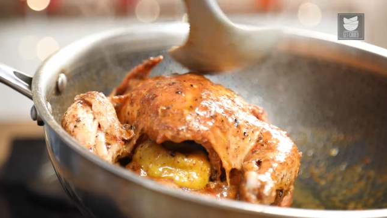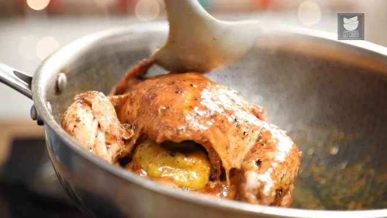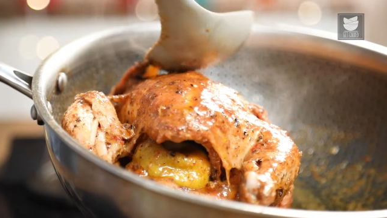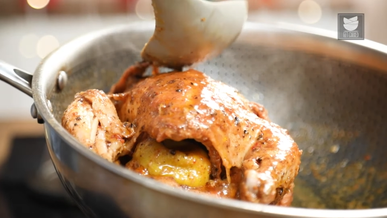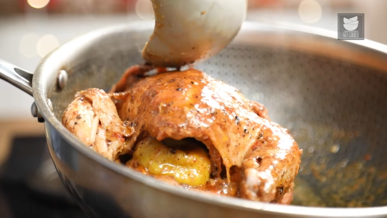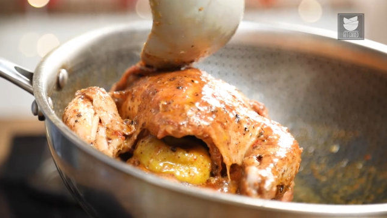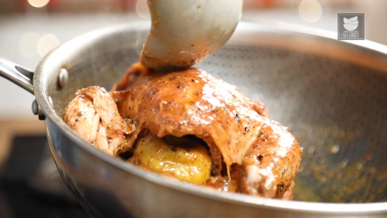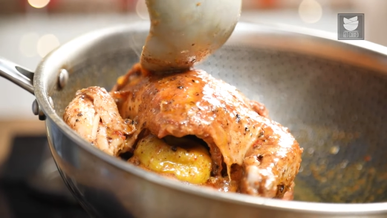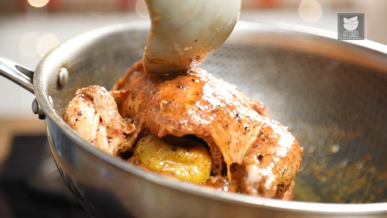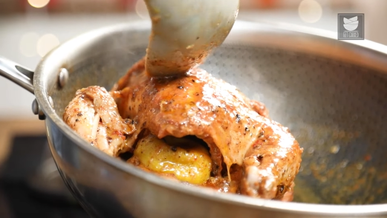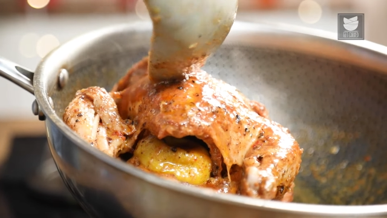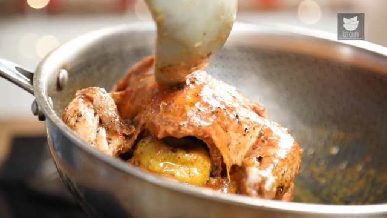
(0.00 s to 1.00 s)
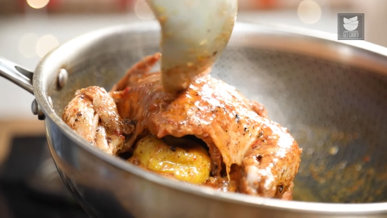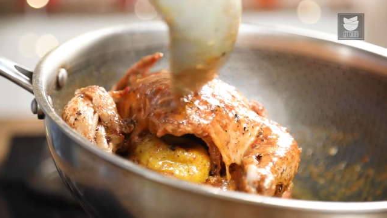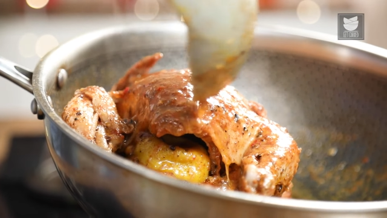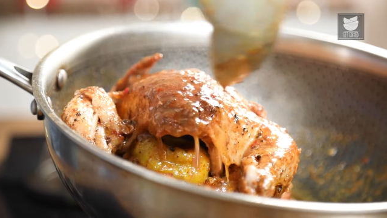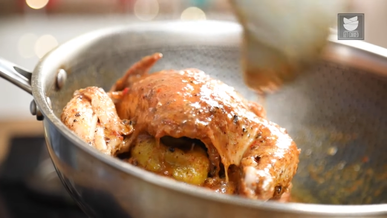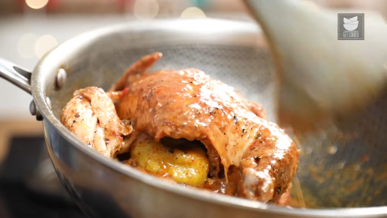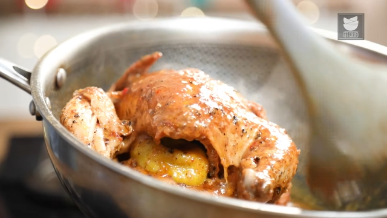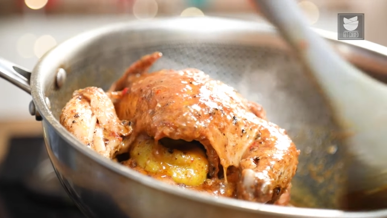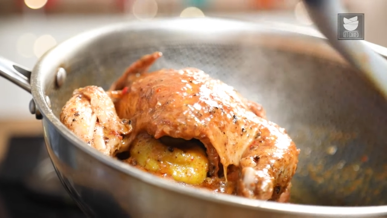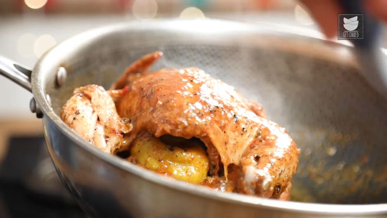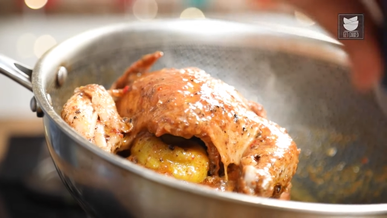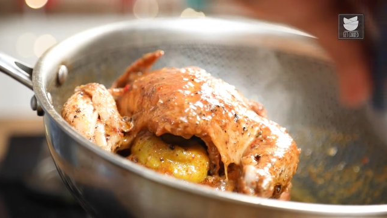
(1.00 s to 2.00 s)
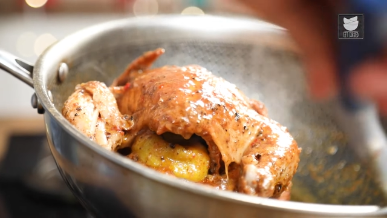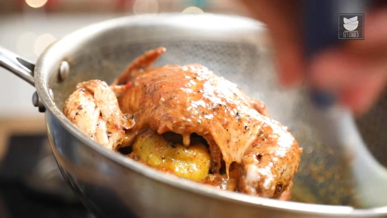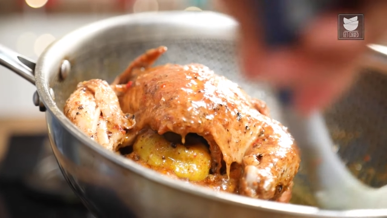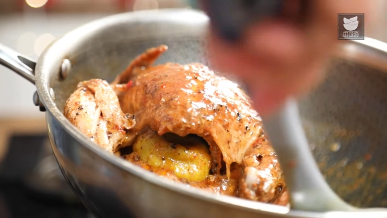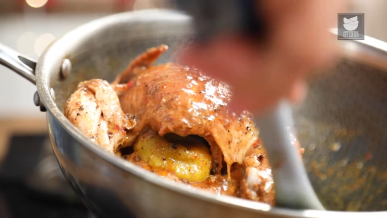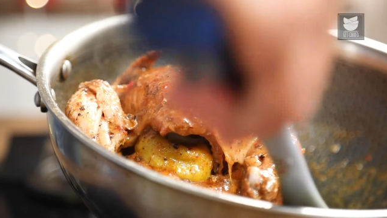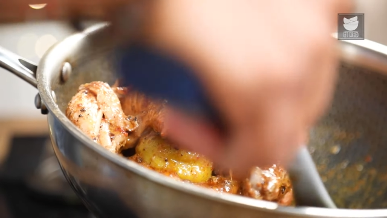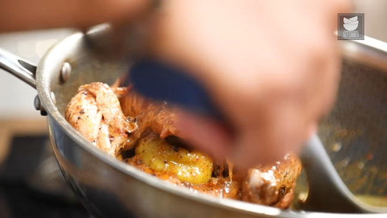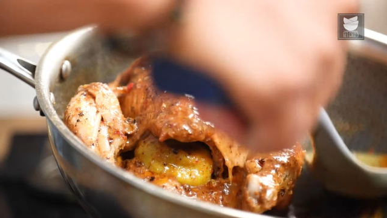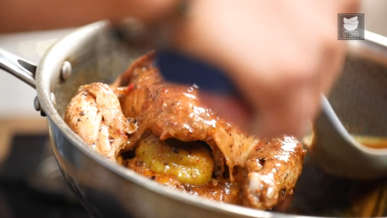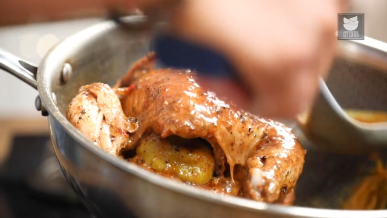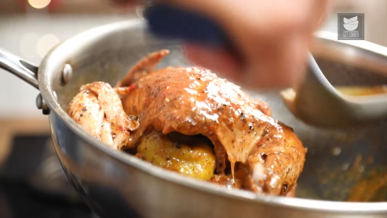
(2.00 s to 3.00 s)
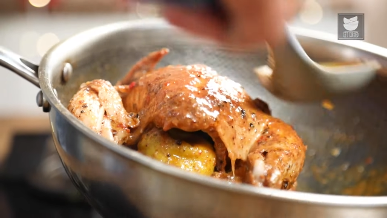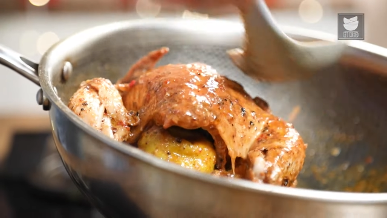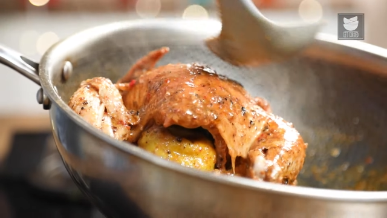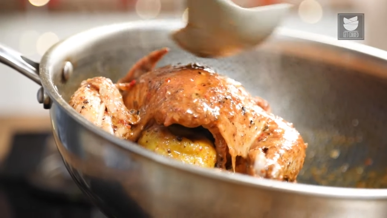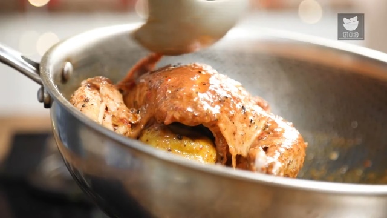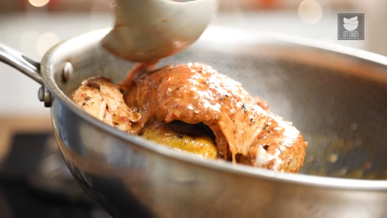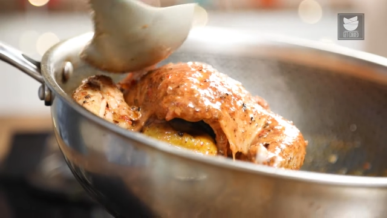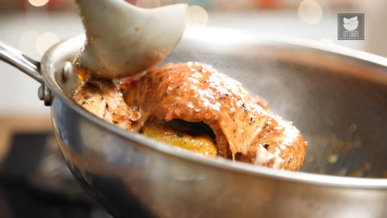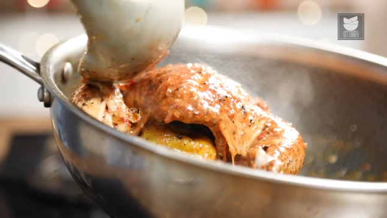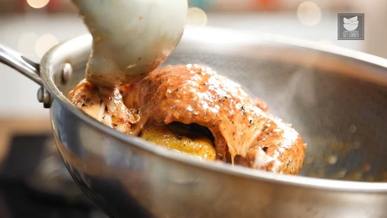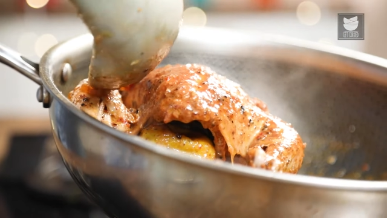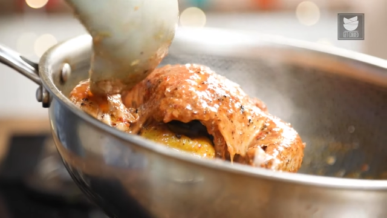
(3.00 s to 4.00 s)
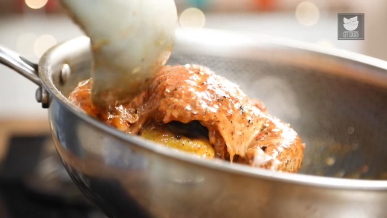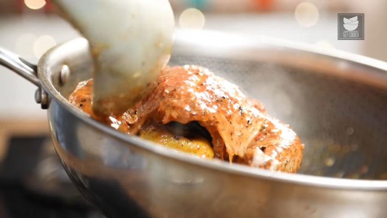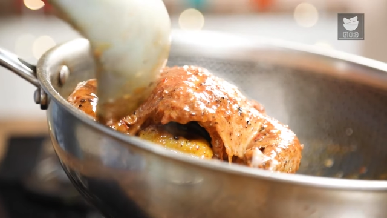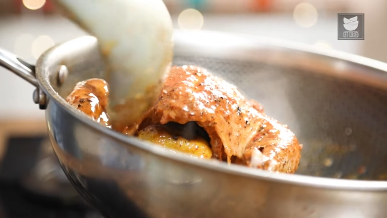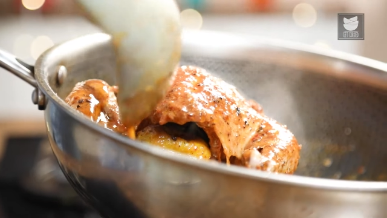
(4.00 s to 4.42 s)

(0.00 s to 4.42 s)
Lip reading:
[unreadable: no face in view]